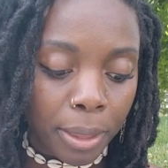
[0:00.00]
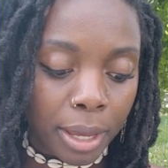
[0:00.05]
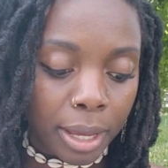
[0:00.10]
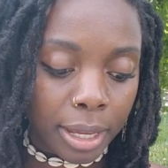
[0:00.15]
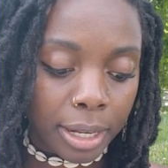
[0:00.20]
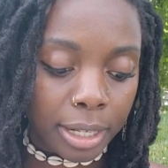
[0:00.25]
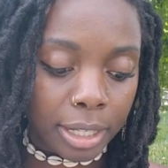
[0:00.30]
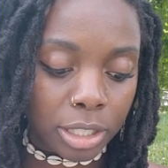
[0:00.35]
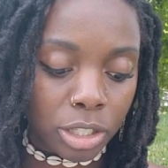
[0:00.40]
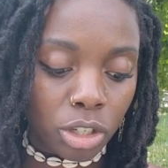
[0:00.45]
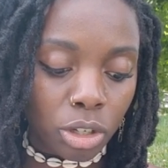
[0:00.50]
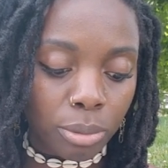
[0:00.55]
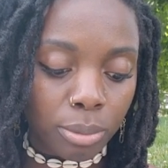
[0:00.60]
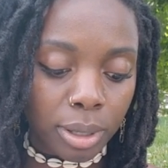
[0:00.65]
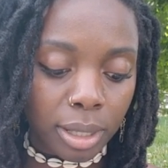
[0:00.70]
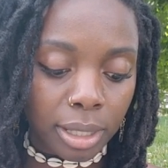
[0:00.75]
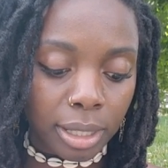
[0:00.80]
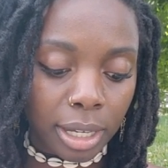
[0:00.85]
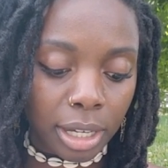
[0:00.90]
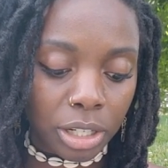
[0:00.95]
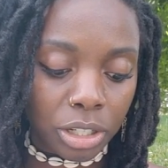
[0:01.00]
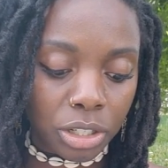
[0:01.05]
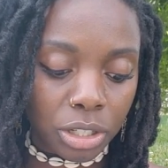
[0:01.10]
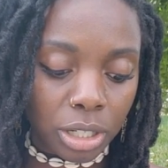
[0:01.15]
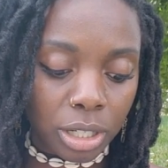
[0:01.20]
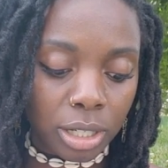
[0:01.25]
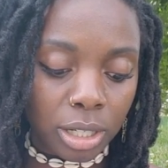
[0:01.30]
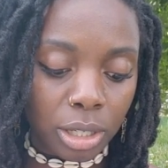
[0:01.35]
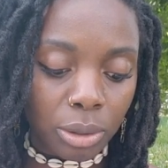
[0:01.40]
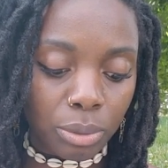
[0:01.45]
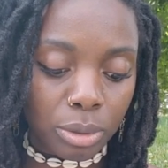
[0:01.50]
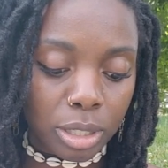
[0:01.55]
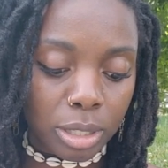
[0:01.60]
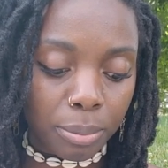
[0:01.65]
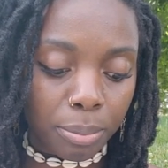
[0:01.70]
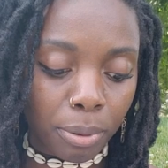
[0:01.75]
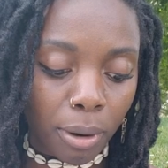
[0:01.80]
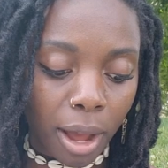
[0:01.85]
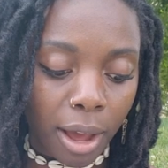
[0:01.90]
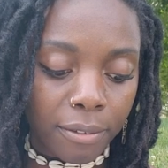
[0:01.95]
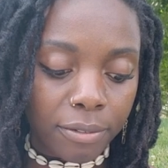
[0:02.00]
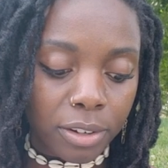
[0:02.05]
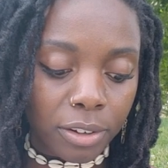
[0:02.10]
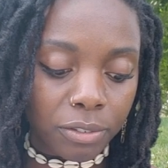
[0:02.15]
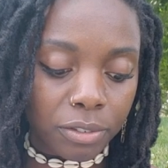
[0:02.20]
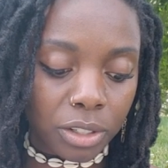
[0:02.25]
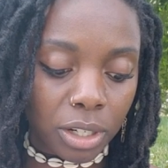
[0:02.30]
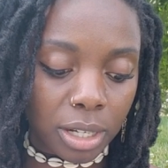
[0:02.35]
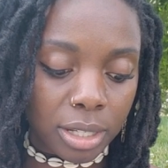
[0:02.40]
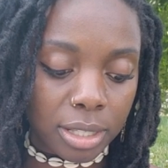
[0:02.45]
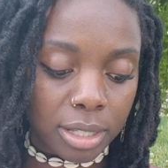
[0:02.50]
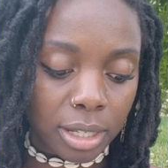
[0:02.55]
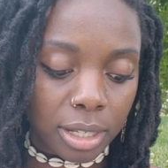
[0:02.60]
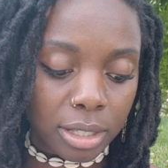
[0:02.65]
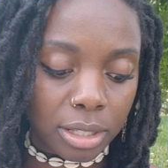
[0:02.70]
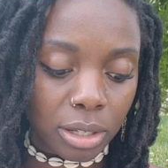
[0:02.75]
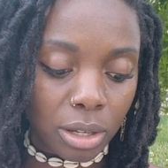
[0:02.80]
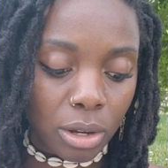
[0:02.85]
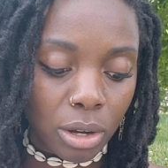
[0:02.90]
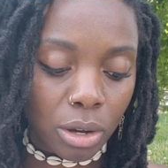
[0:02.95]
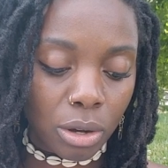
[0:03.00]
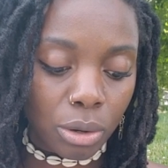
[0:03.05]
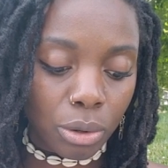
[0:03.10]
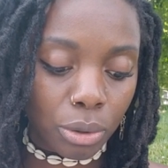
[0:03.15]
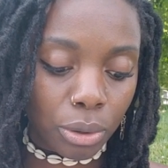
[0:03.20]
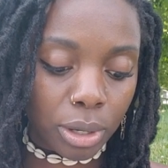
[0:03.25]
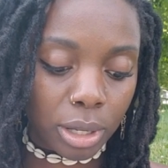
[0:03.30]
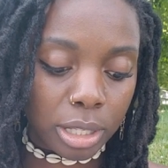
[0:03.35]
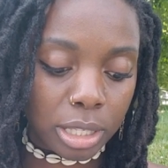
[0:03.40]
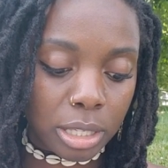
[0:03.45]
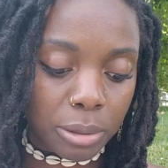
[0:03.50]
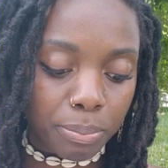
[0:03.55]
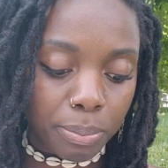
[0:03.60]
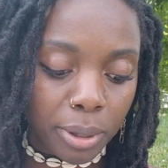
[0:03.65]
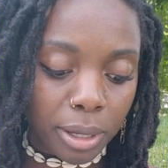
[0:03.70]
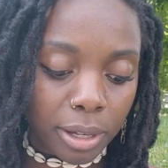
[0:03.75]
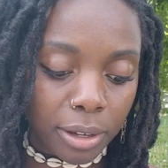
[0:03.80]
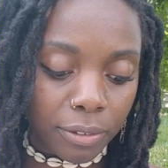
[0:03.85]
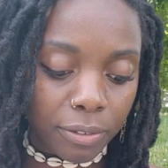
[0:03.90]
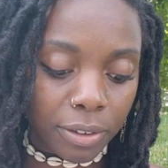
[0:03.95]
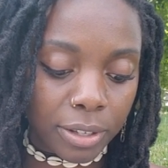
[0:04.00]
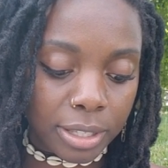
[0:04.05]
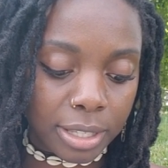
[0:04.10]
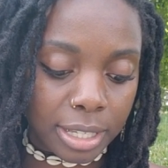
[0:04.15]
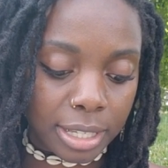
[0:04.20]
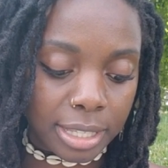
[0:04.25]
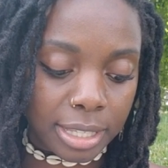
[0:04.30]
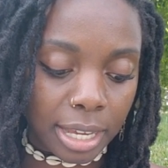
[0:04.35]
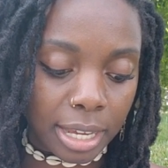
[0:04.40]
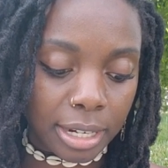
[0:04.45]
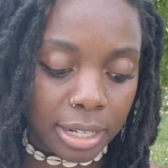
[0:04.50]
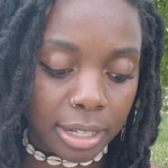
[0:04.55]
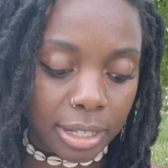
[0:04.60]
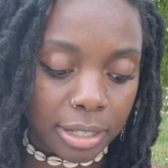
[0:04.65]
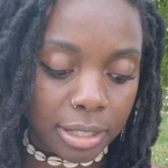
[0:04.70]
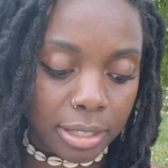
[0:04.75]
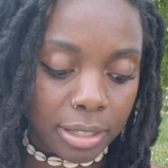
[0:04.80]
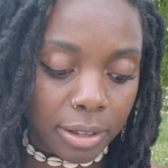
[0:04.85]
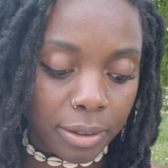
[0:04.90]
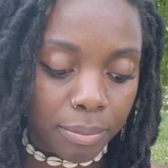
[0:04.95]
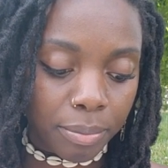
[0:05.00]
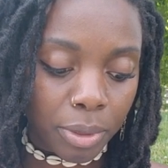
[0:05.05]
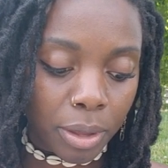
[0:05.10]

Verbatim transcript: In his humiliation he was deprived of justice. Who can speak of his descendants?